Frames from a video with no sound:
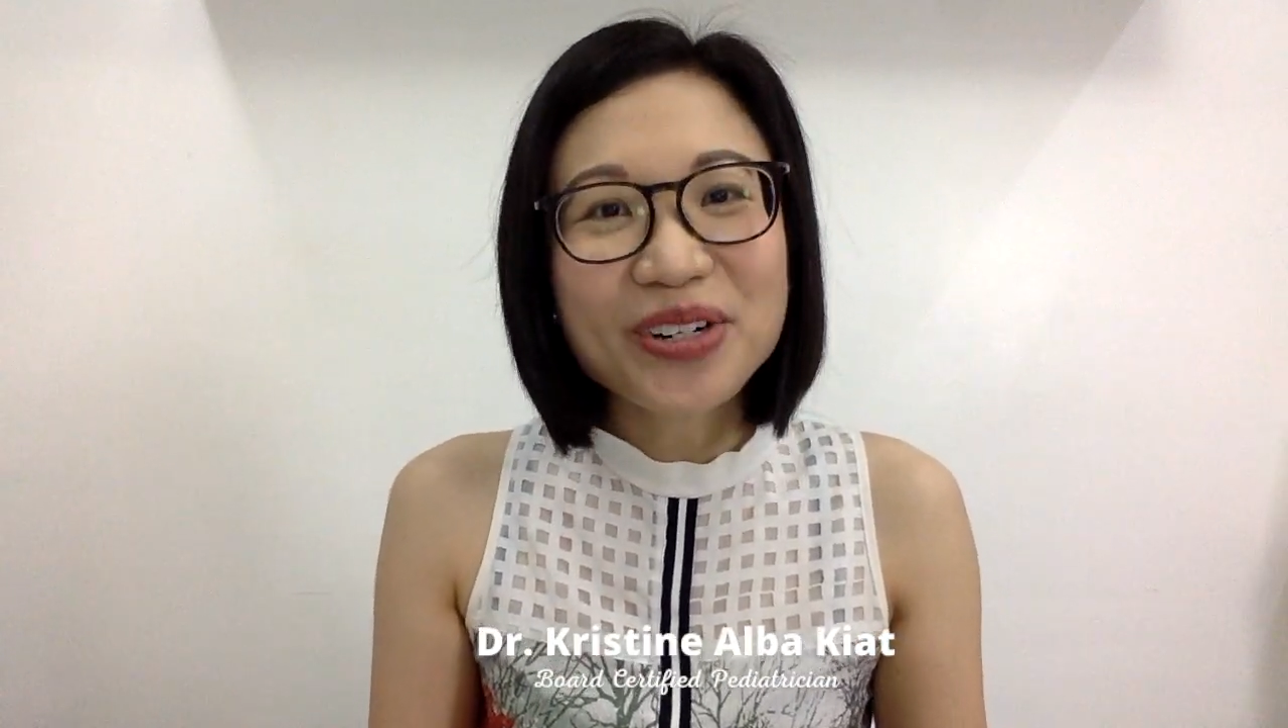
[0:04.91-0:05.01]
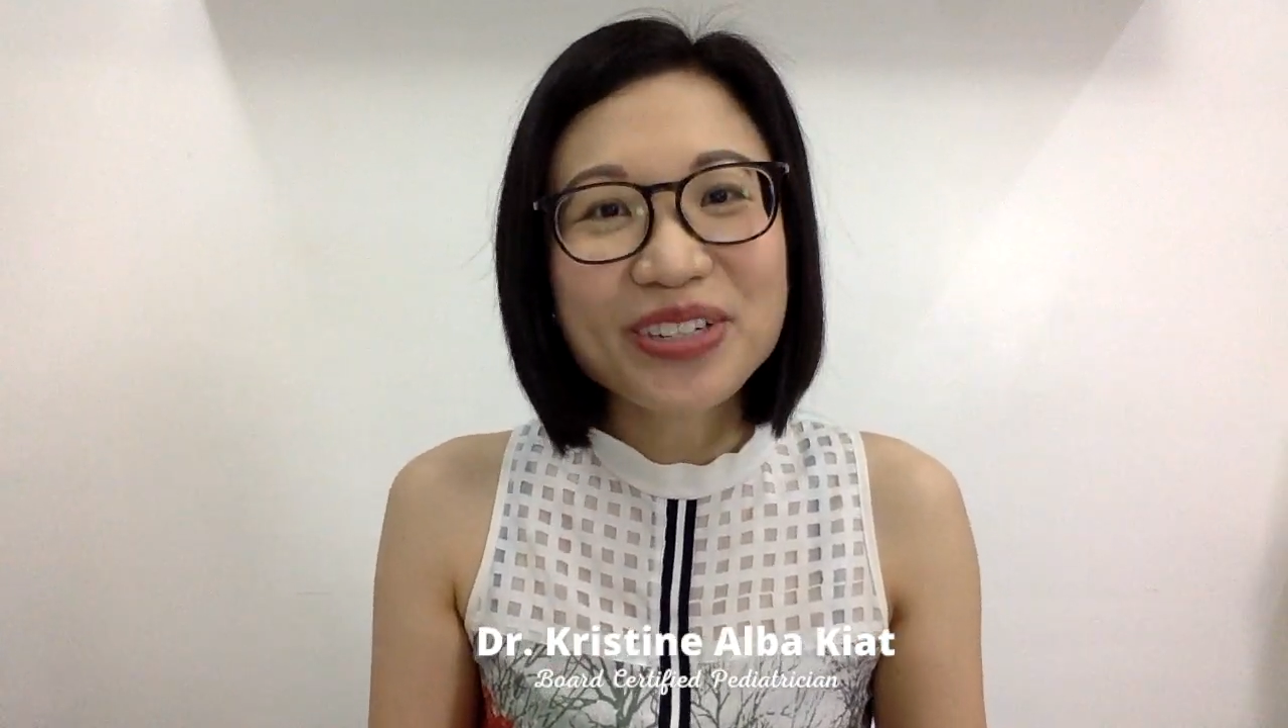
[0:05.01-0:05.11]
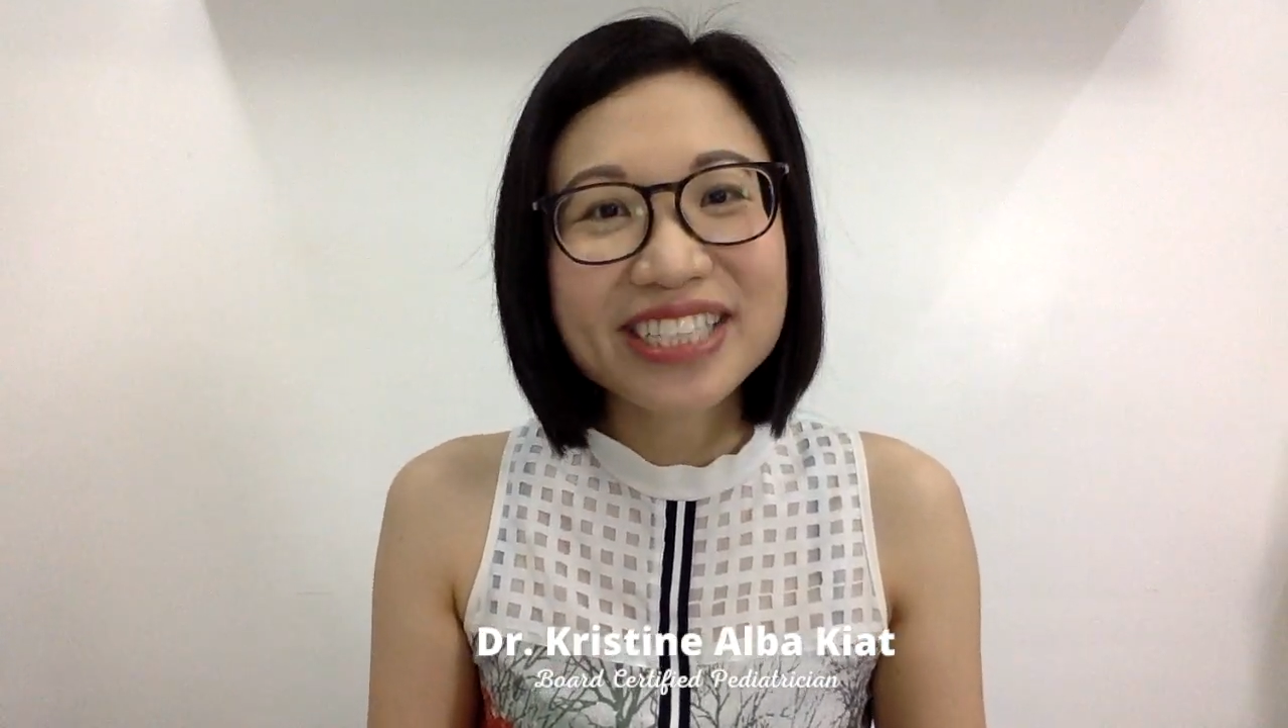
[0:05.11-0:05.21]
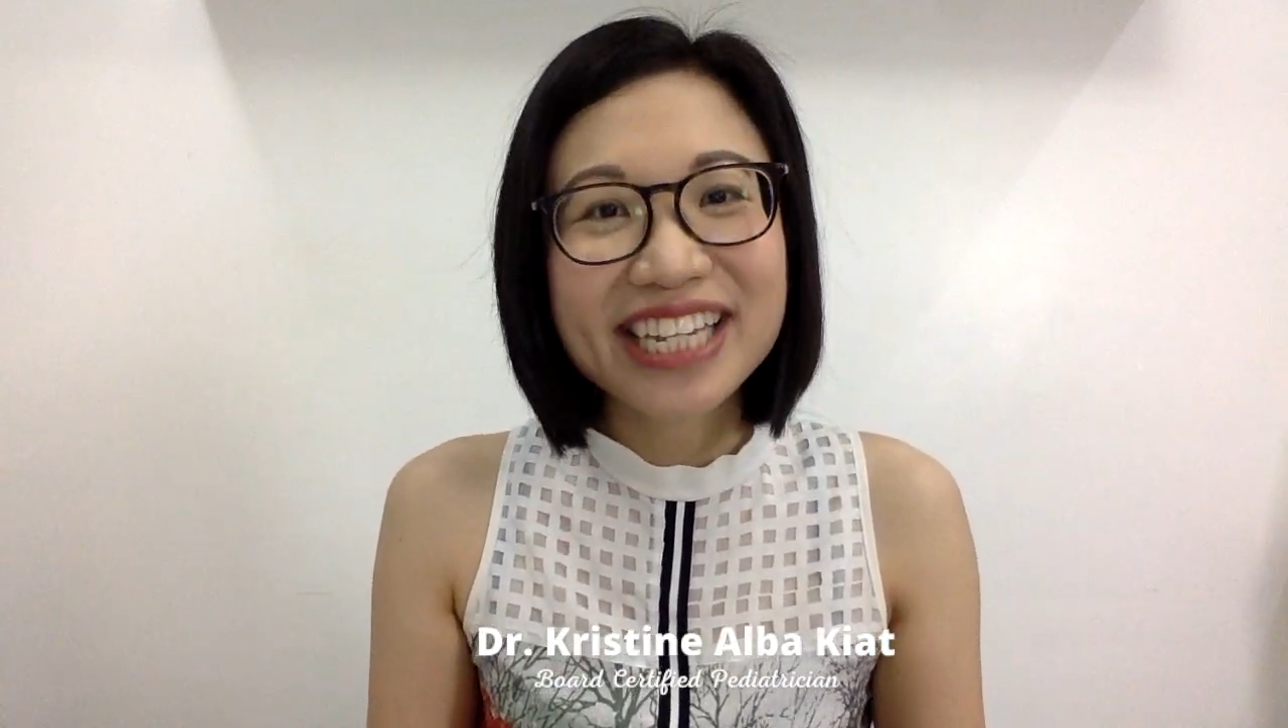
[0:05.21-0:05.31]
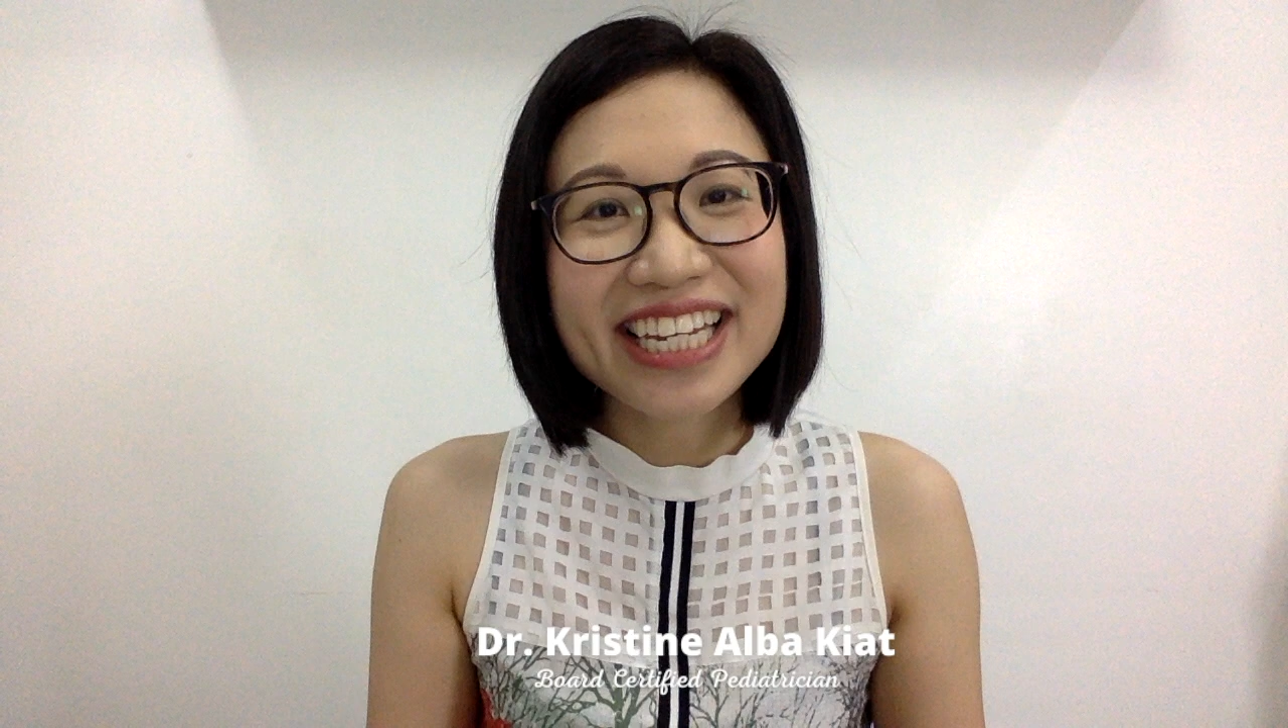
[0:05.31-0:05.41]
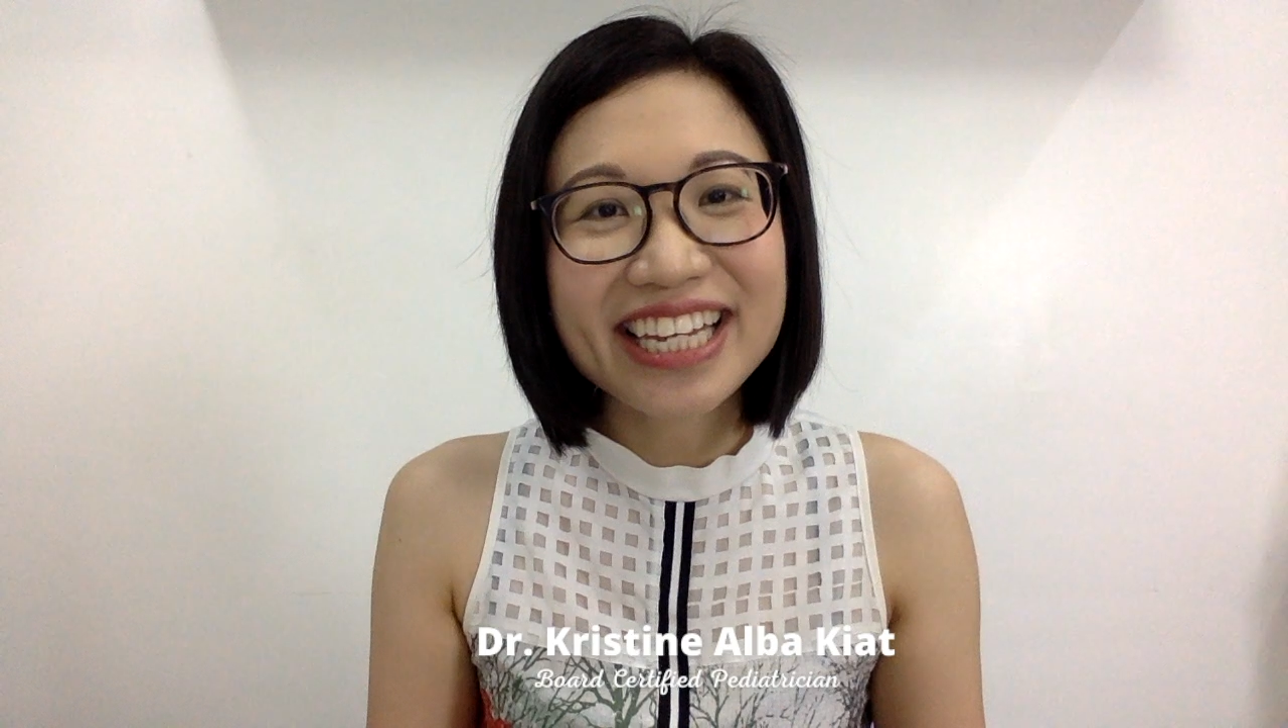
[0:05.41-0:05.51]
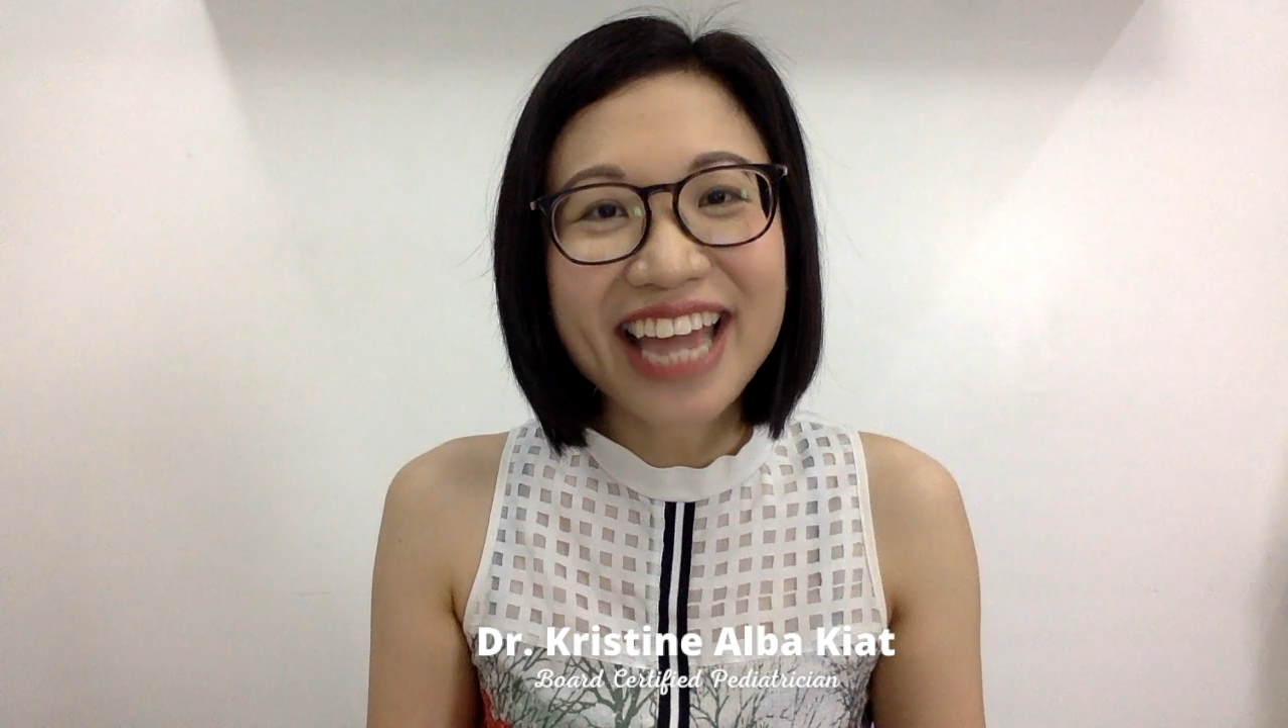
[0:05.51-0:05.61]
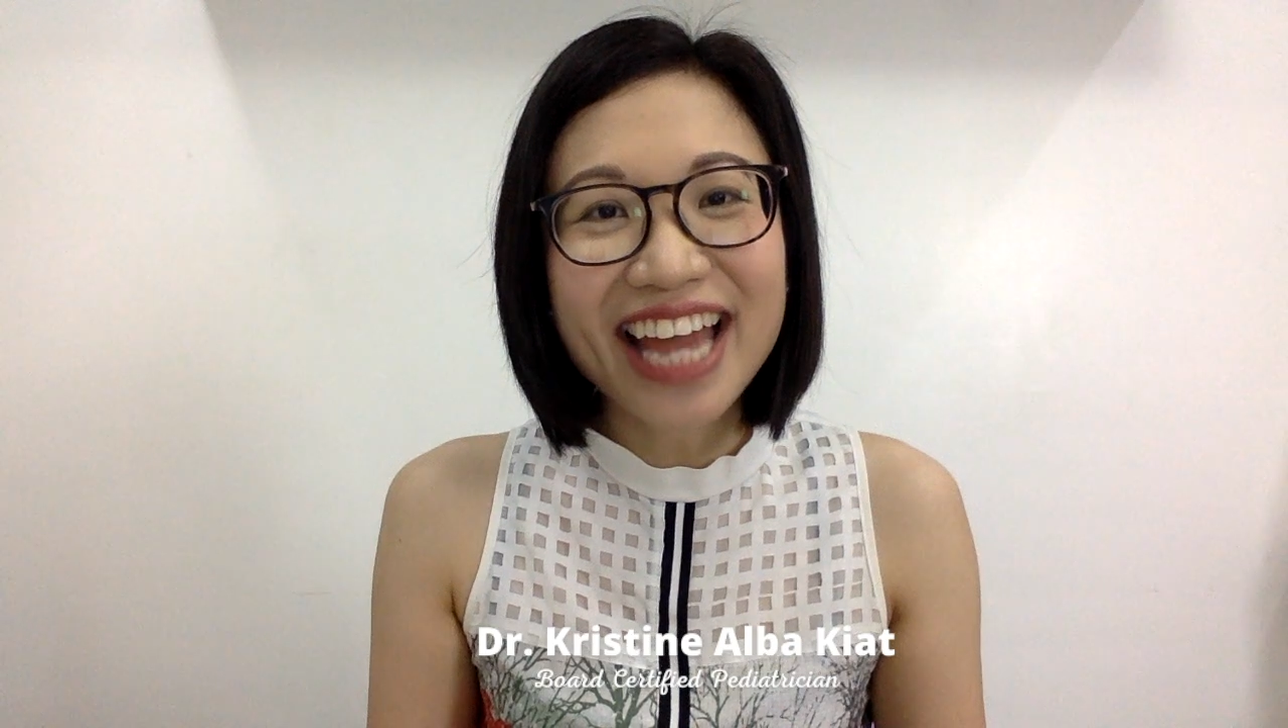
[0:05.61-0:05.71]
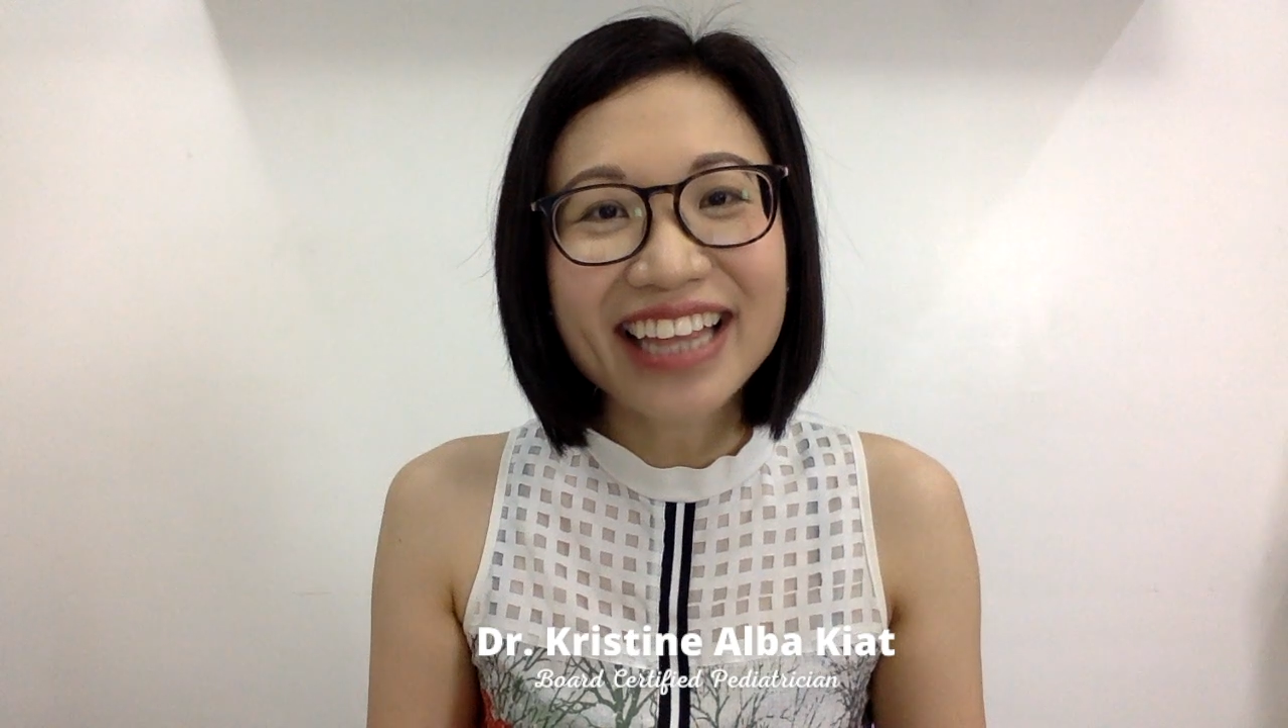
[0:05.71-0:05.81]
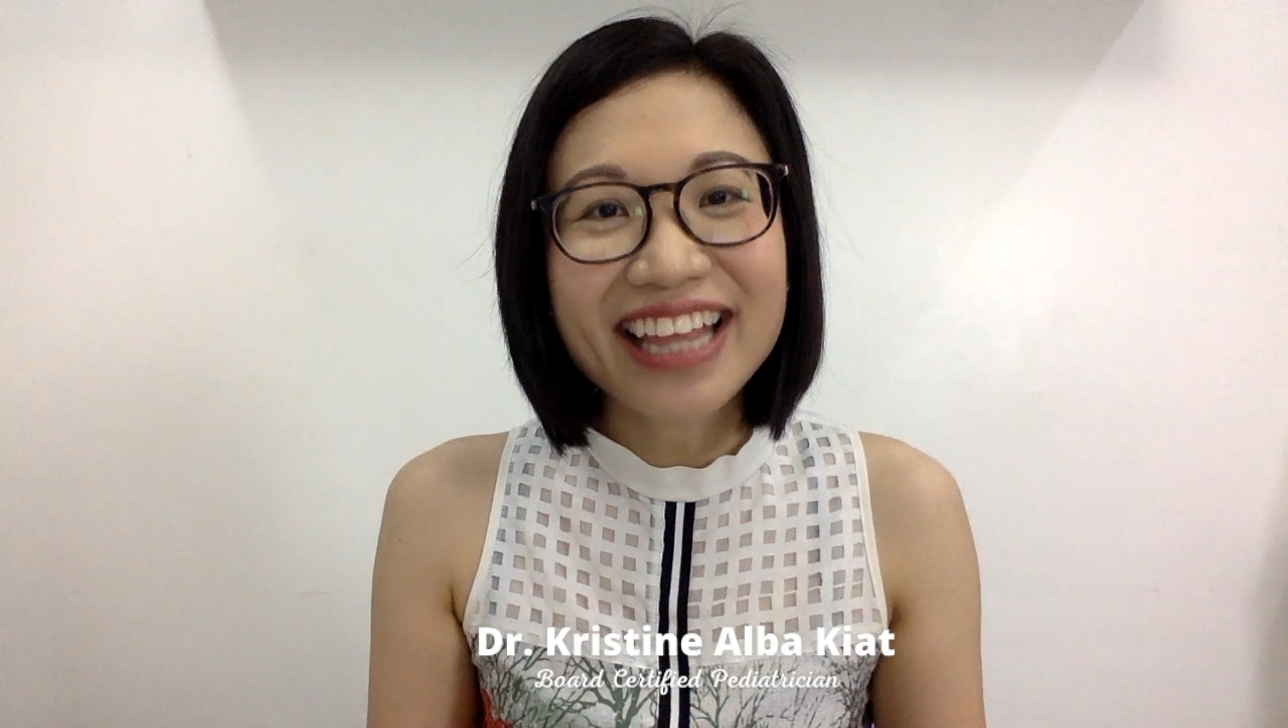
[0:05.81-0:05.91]
Kristine
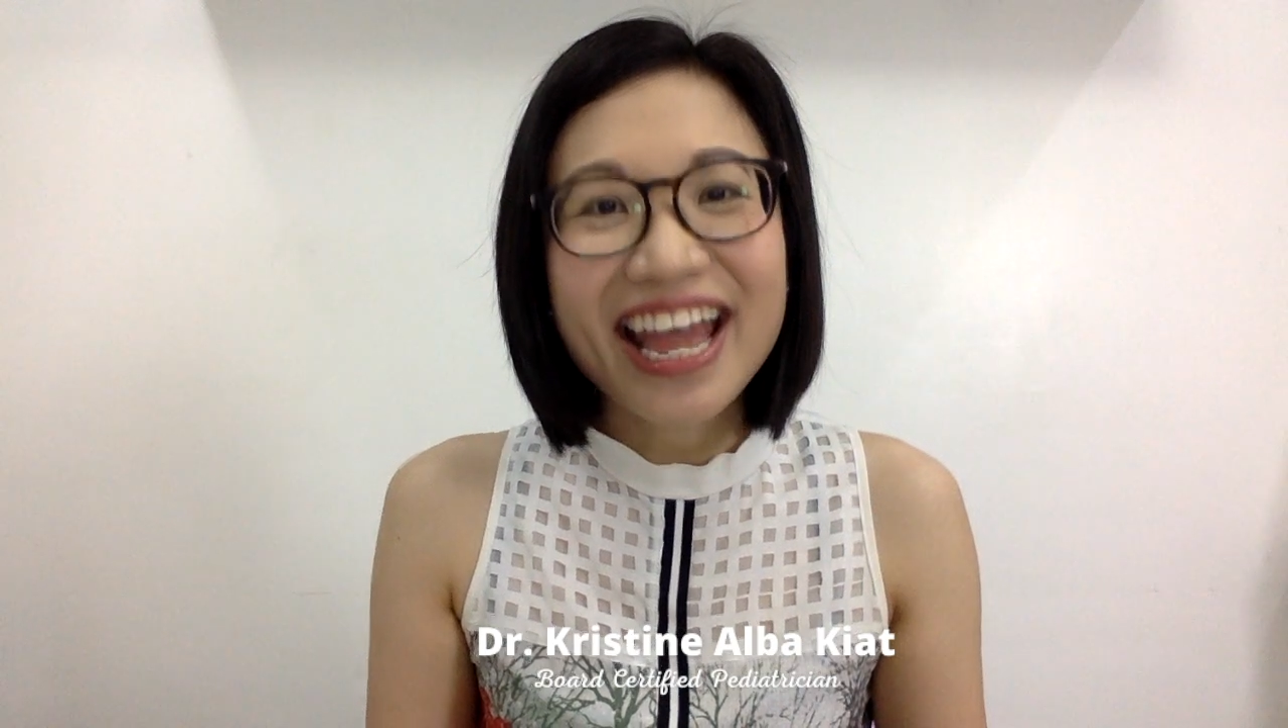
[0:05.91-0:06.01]
Kiat.